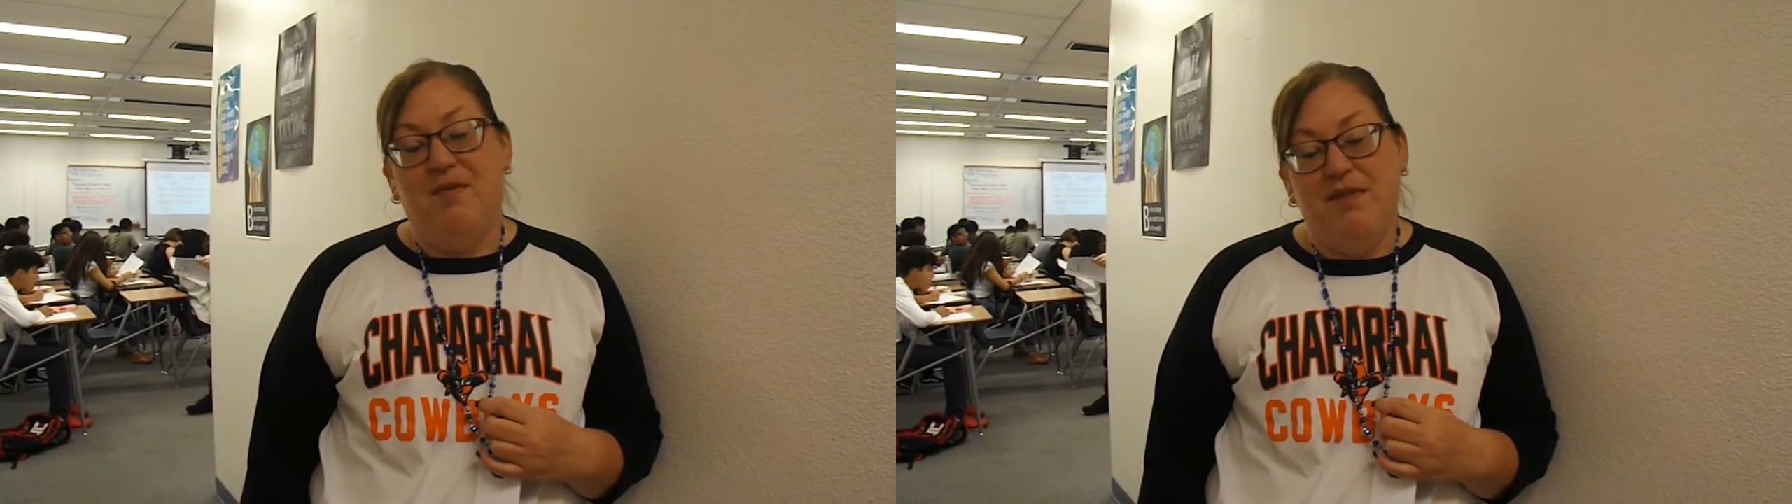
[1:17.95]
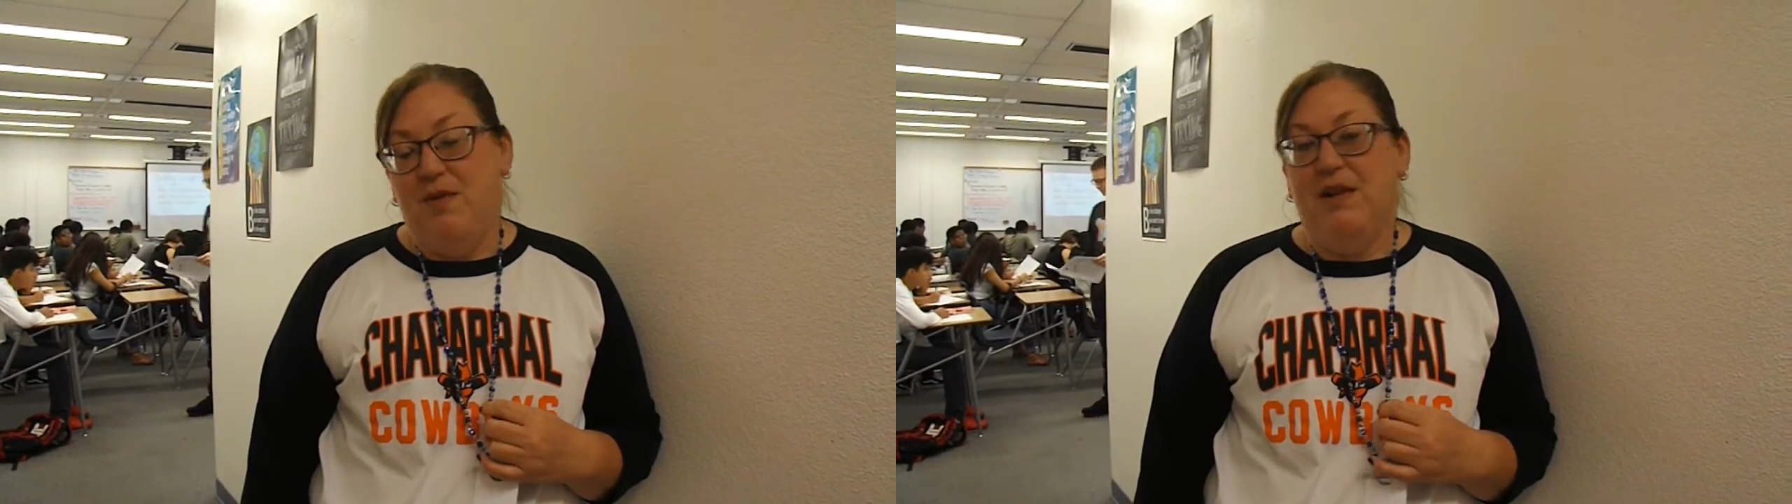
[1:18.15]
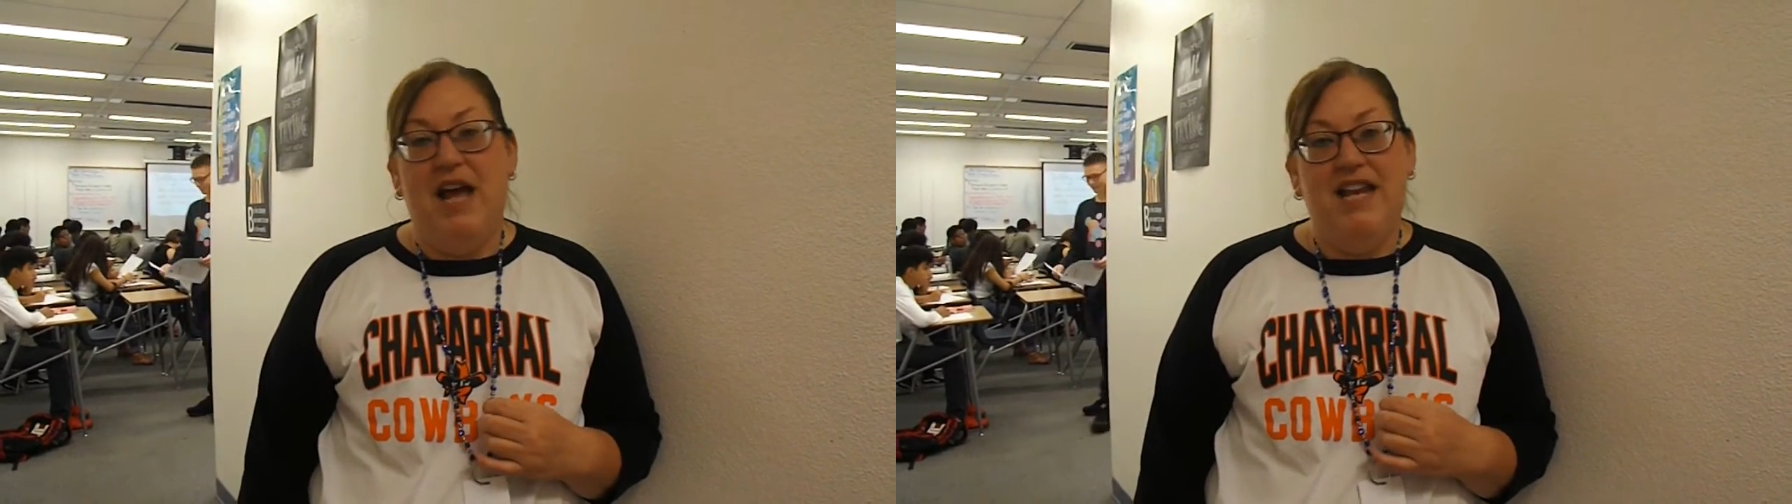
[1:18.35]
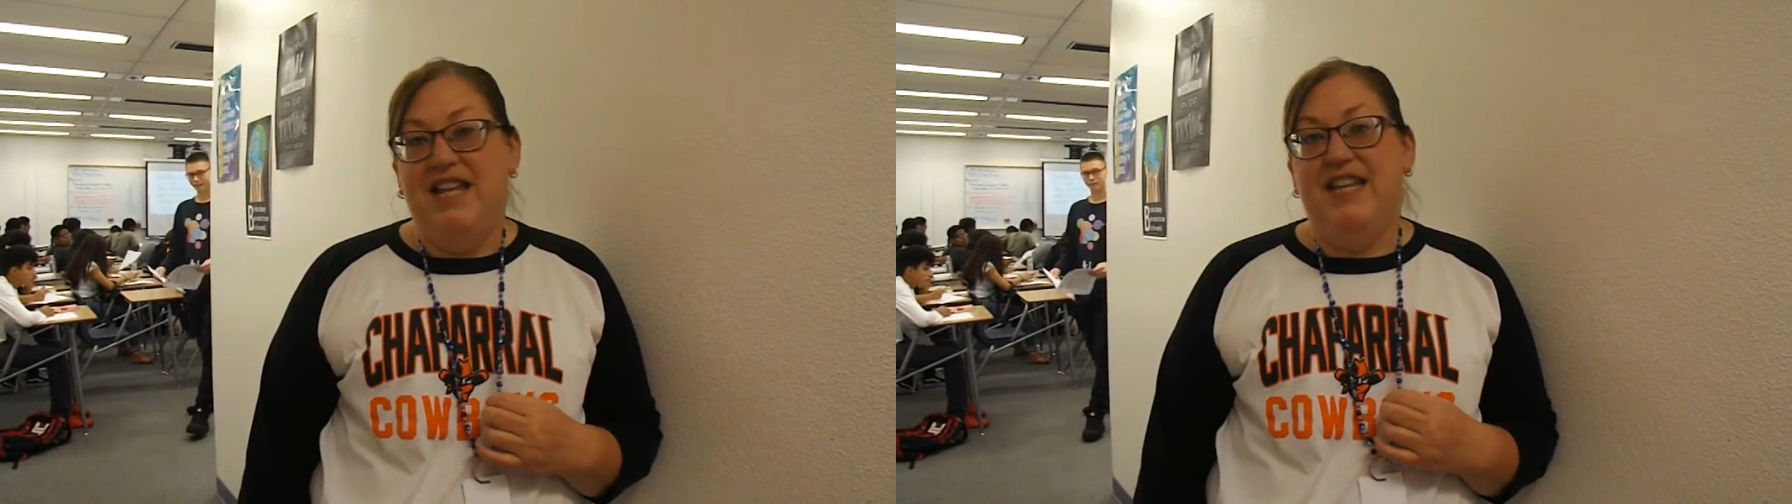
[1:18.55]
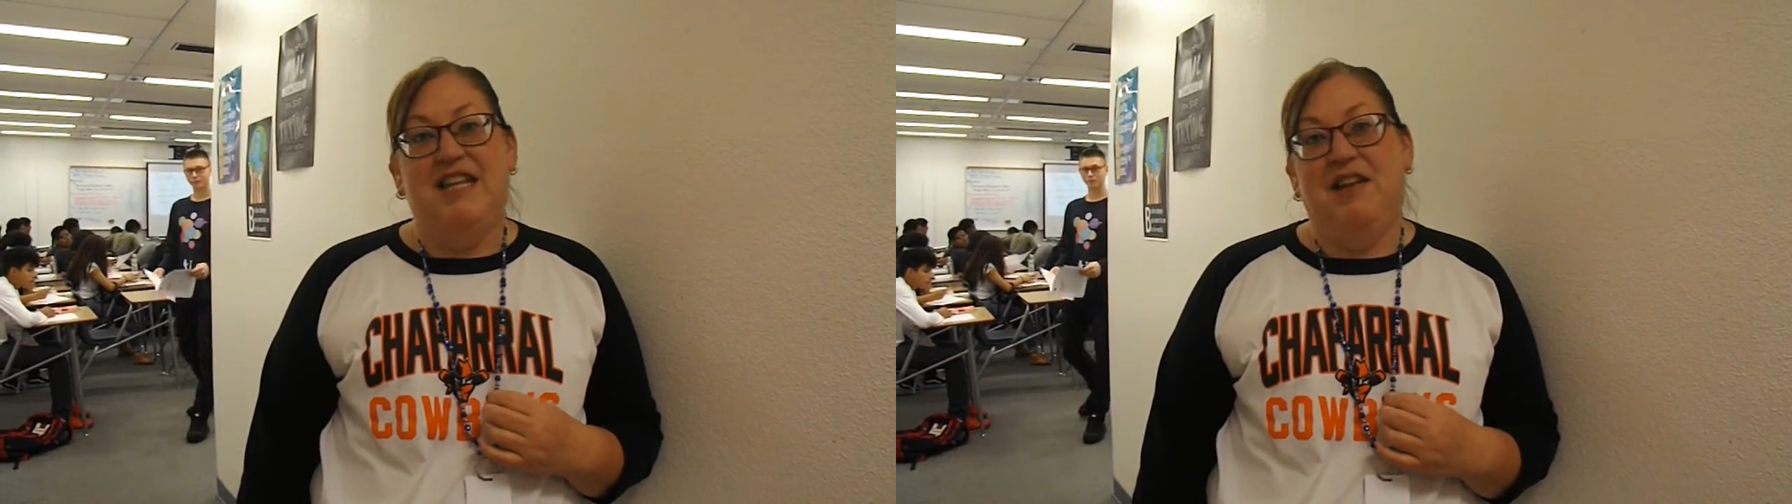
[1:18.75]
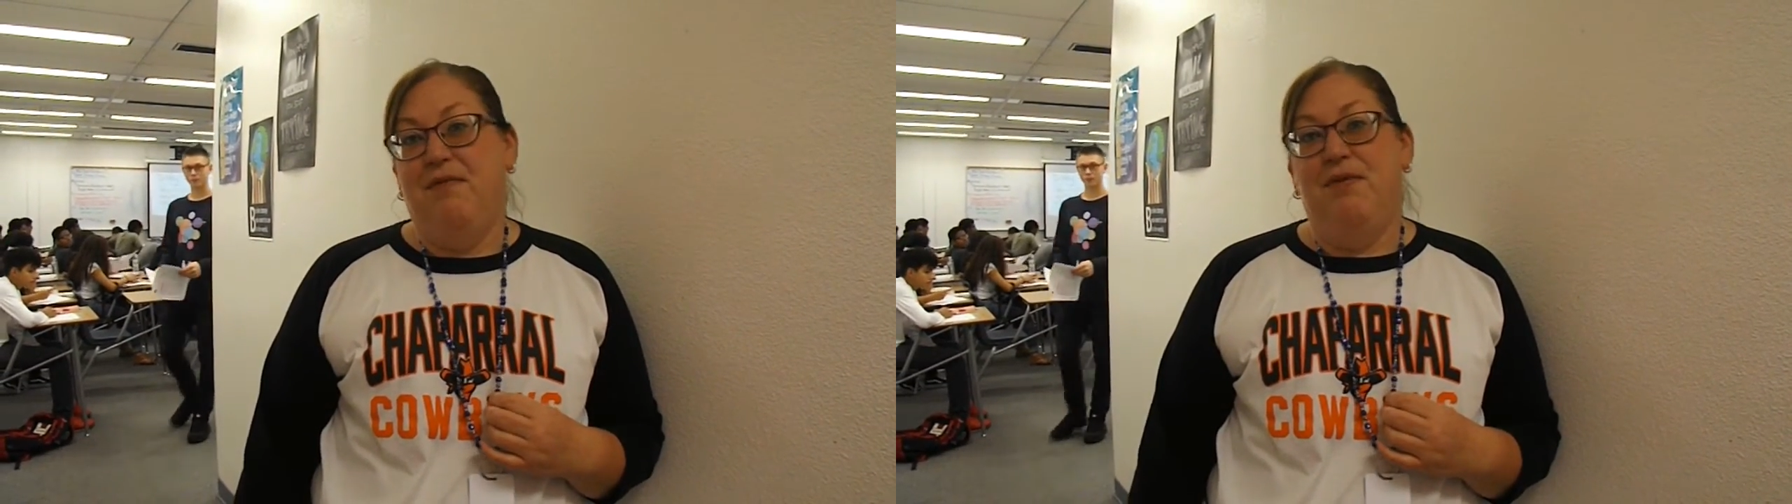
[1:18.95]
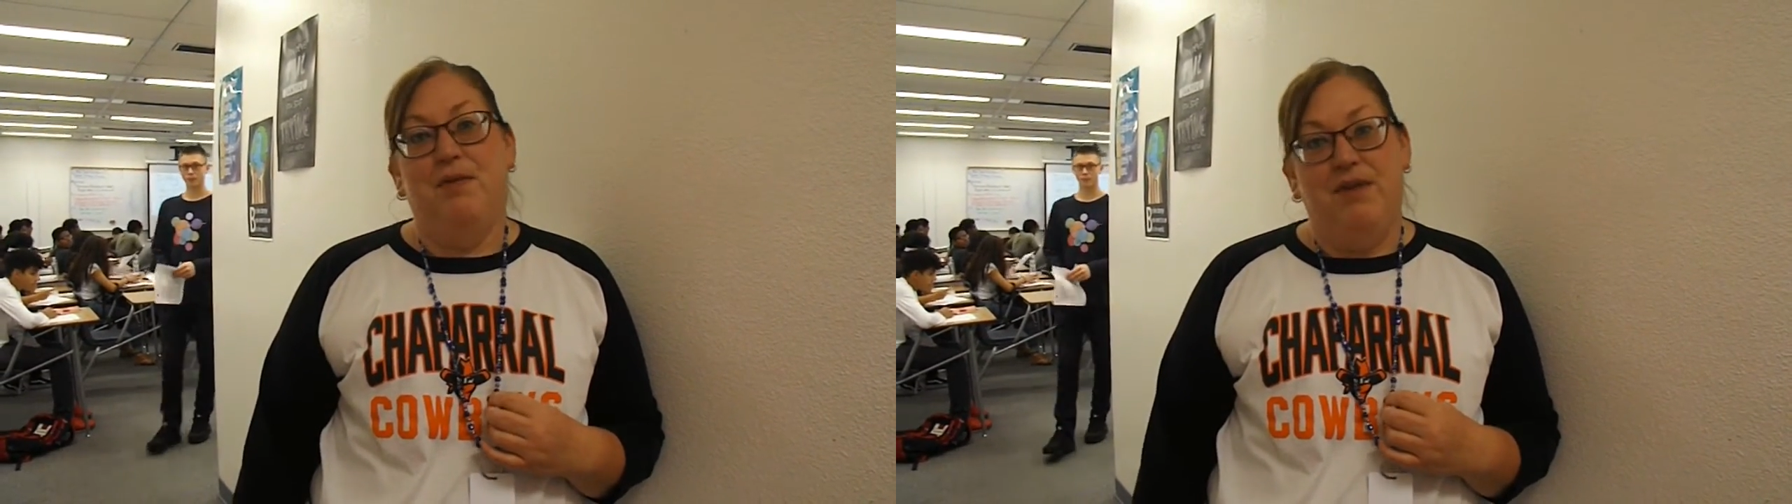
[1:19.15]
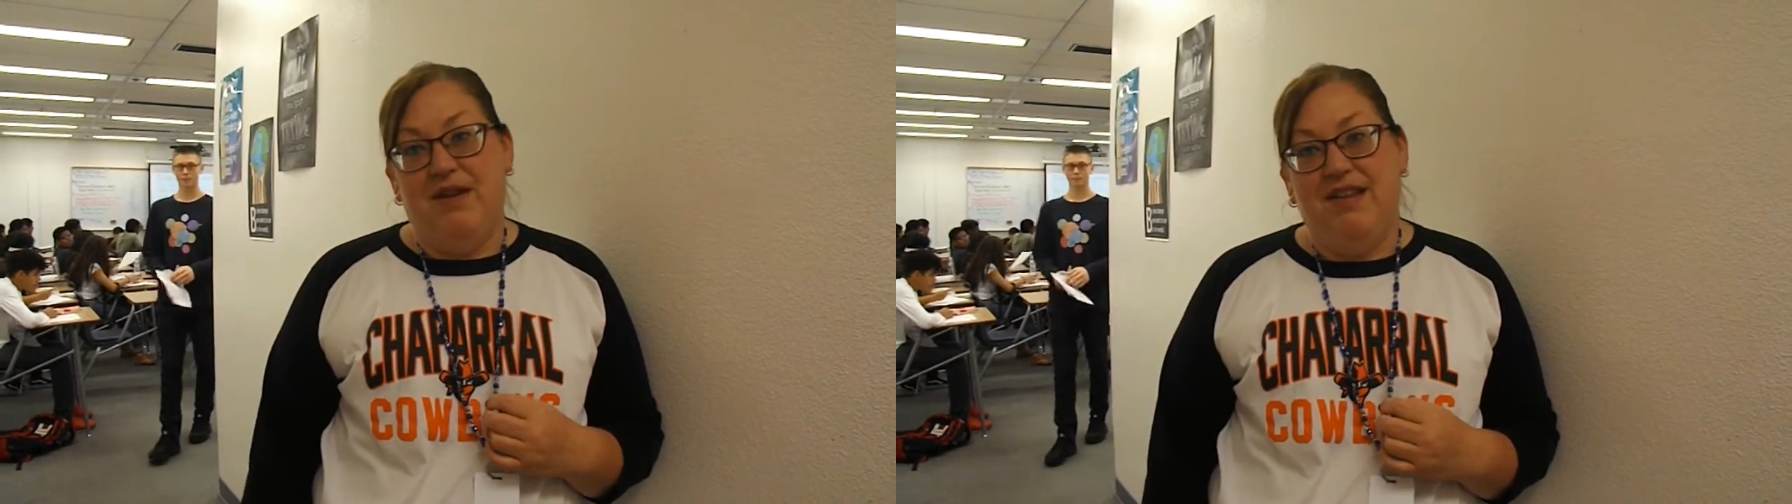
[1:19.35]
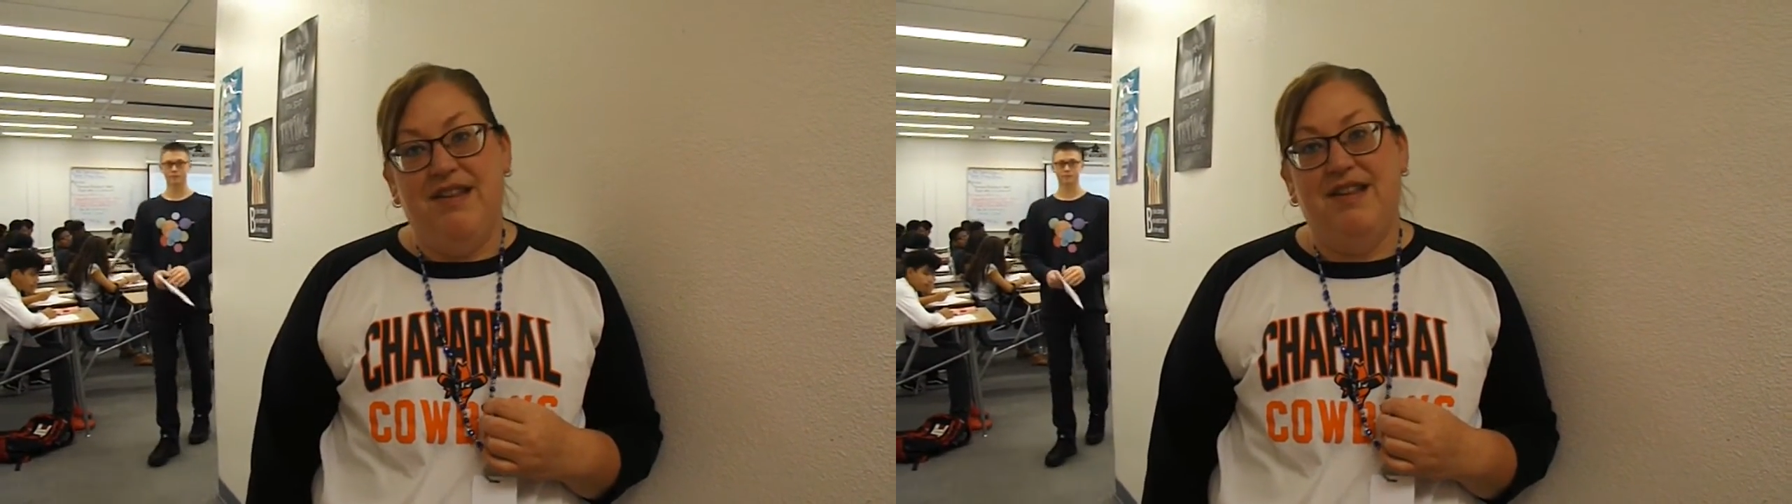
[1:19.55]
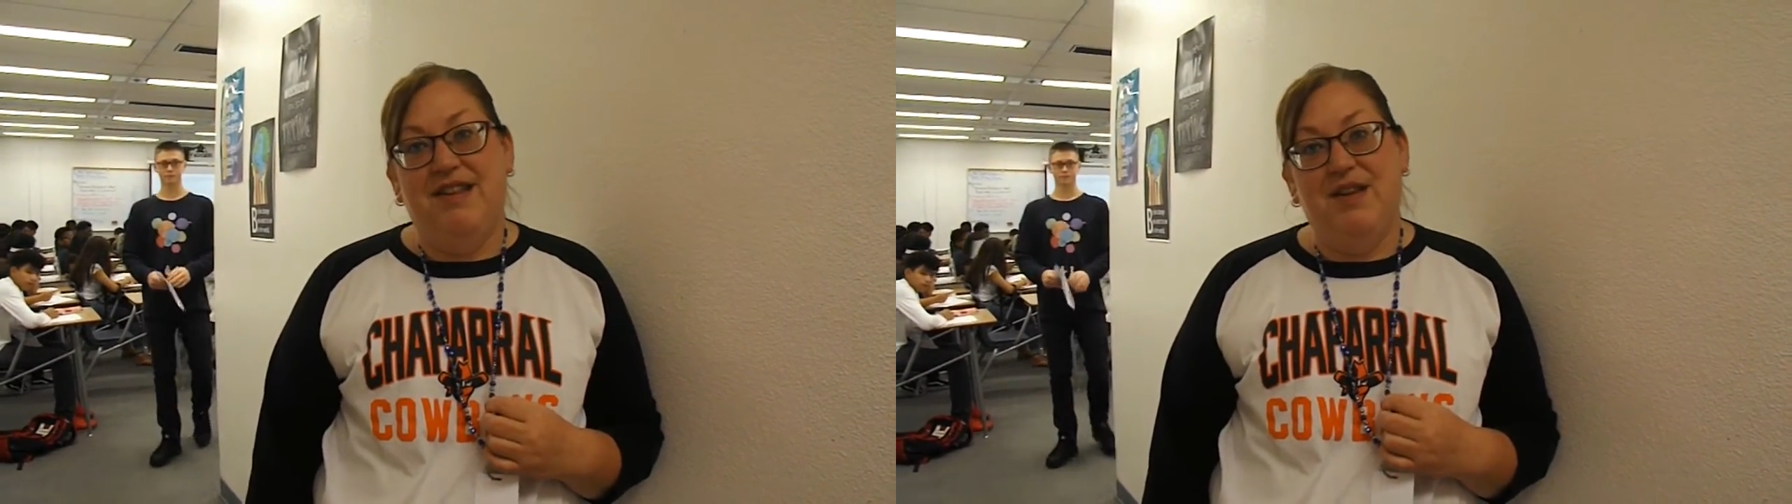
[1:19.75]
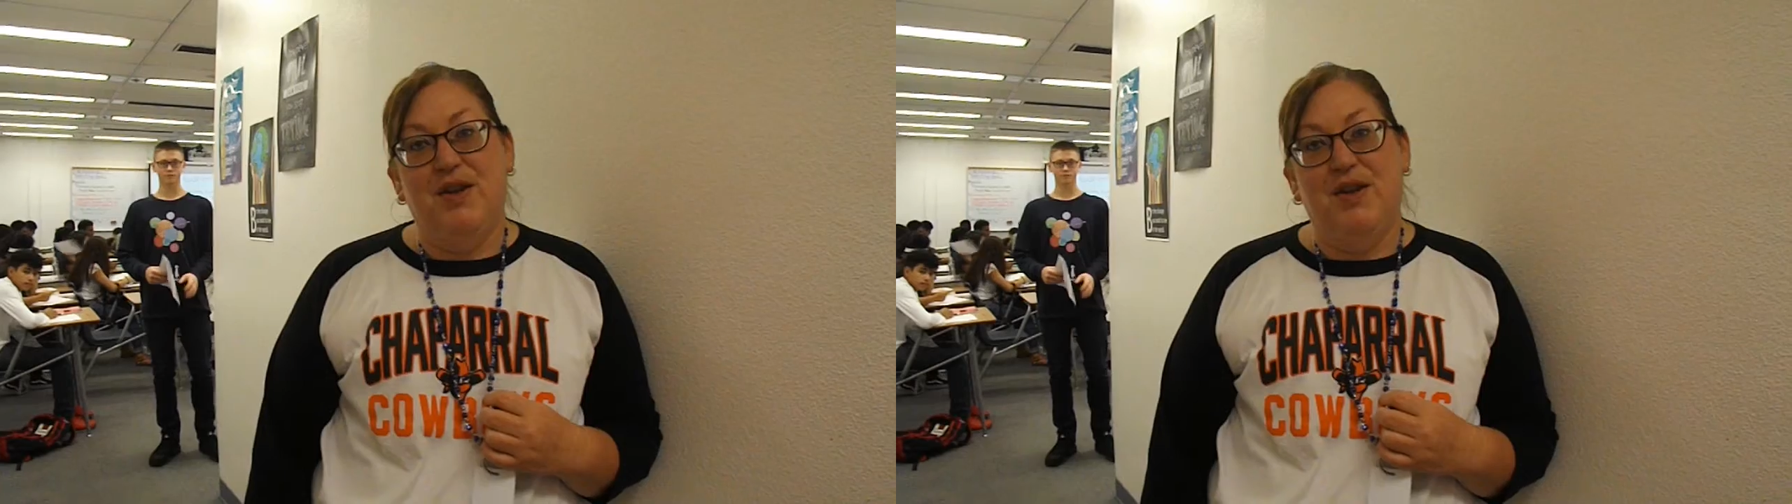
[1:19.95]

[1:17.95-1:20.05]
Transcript: I'm so glad he didn't live through this,